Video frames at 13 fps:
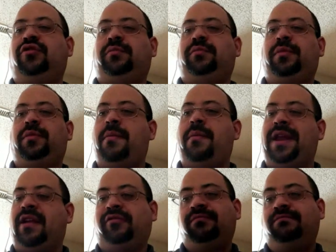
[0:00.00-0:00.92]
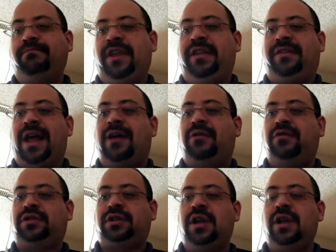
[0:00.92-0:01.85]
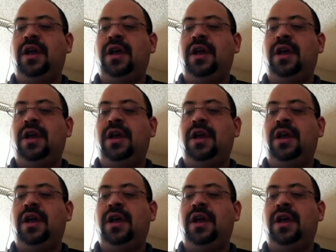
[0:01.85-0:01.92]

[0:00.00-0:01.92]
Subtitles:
but everybody else is out.